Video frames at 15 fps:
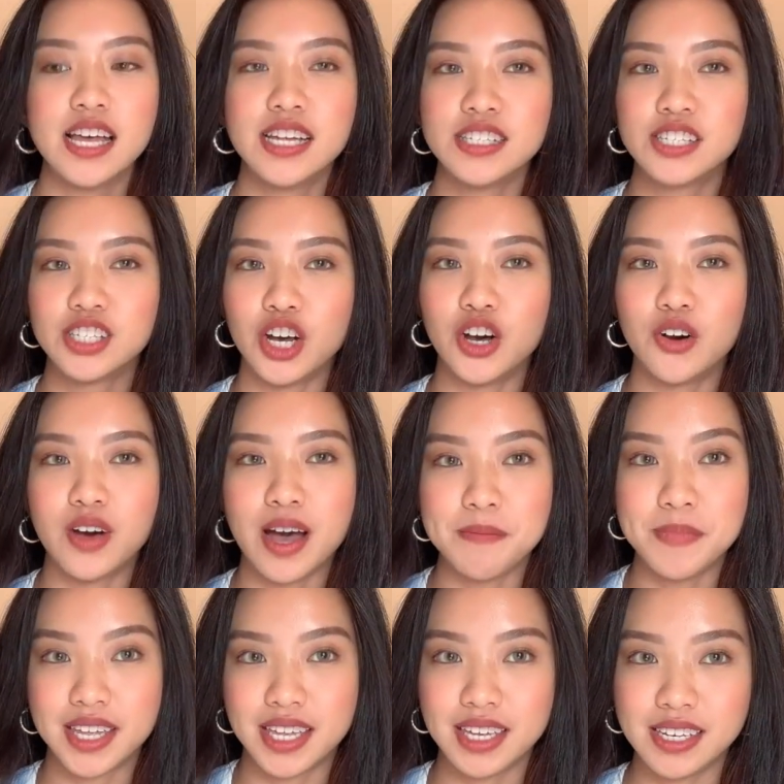So I'm
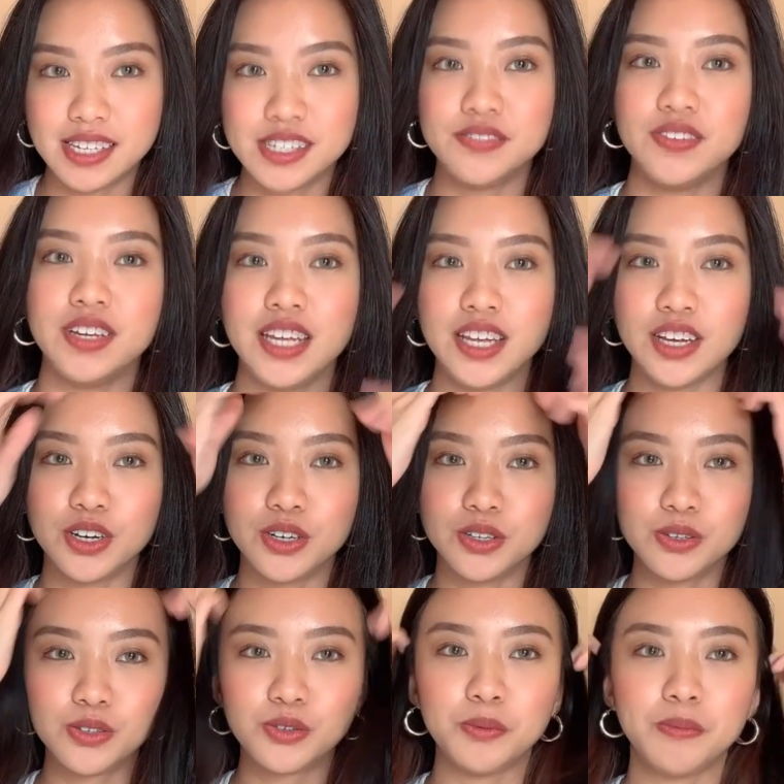making this video
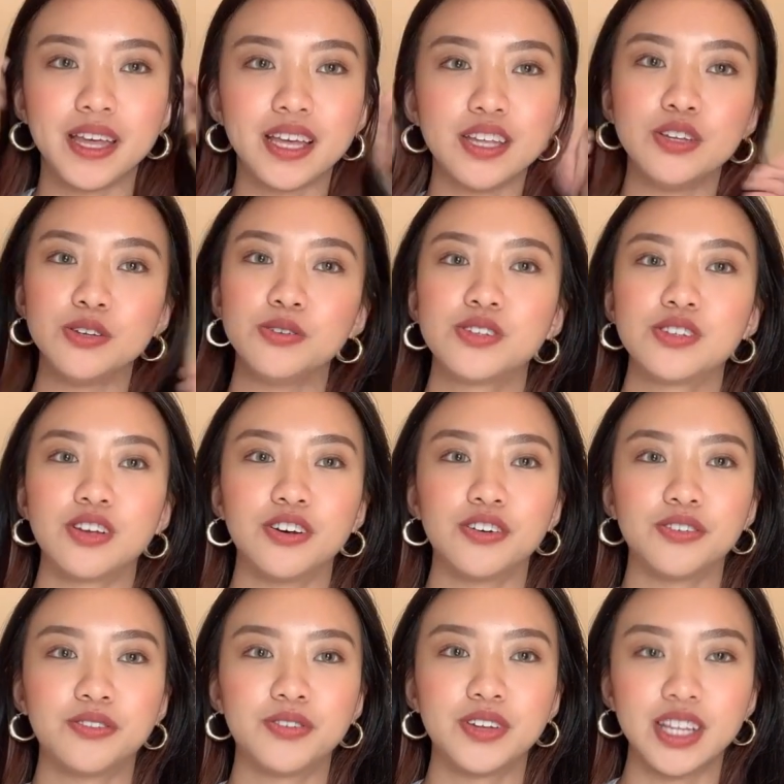to make use of
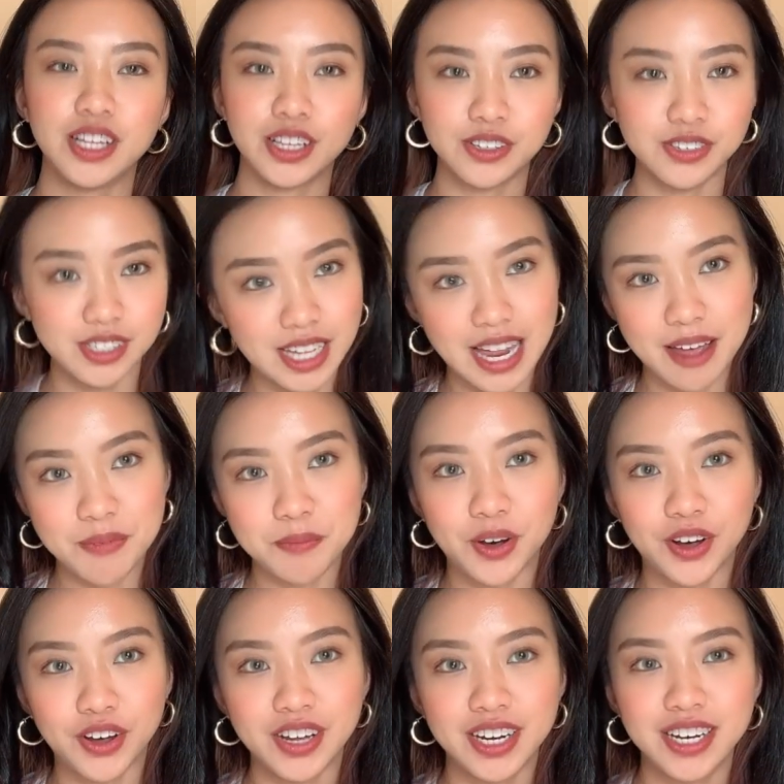the clothes that I
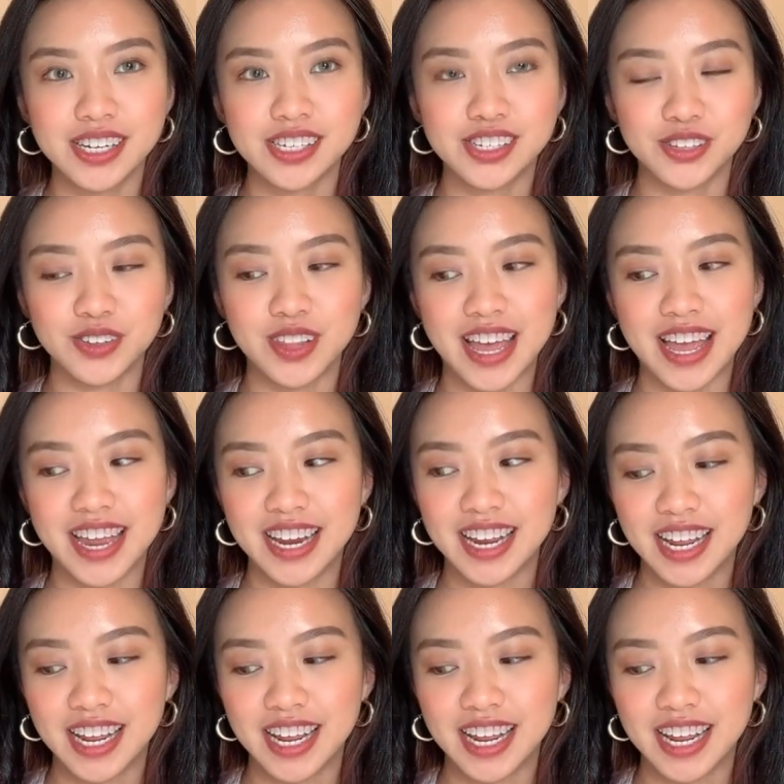bought, so that